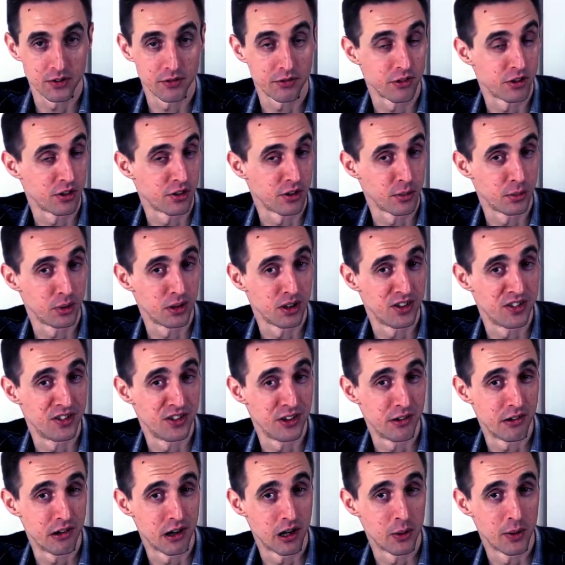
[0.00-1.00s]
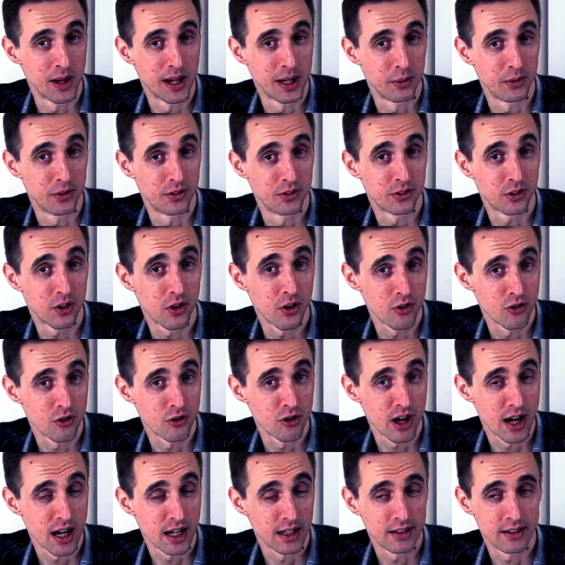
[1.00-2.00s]
for example, a 0 hours
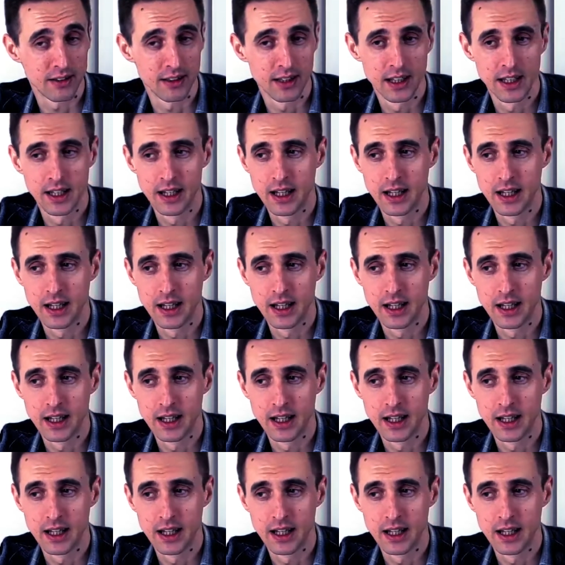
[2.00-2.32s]
contract.